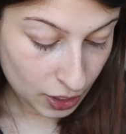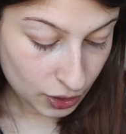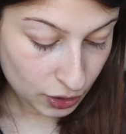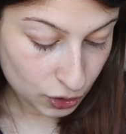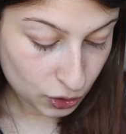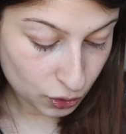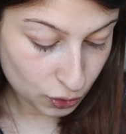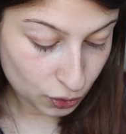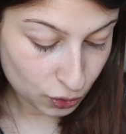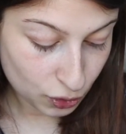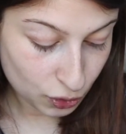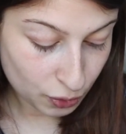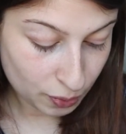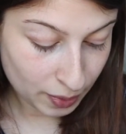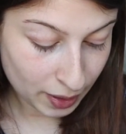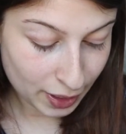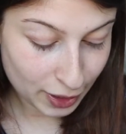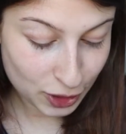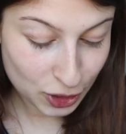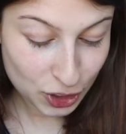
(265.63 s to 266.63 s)
too
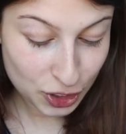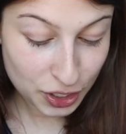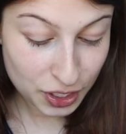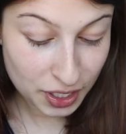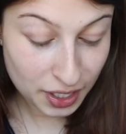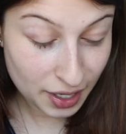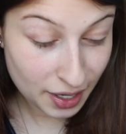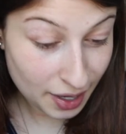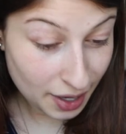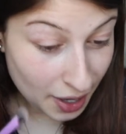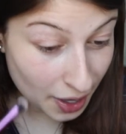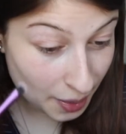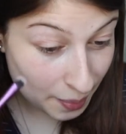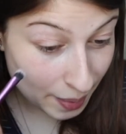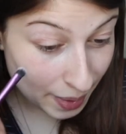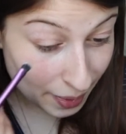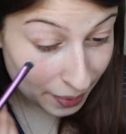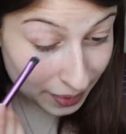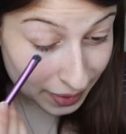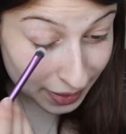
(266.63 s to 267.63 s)
much
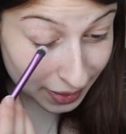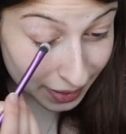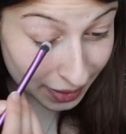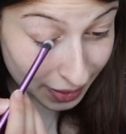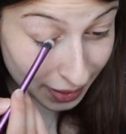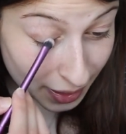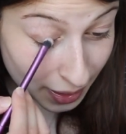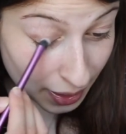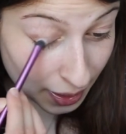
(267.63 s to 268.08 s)
about it,